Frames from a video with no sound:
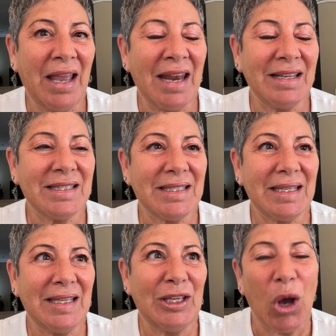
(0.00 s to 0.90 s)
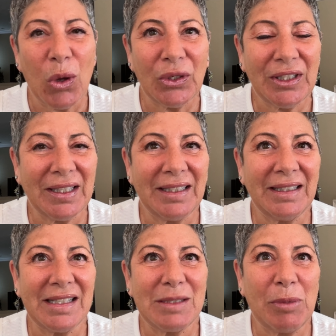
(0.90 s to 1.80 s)
and it's the only thing
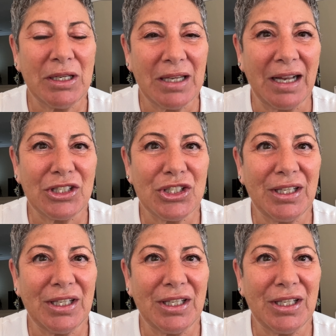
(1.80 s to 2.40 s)
that's been touched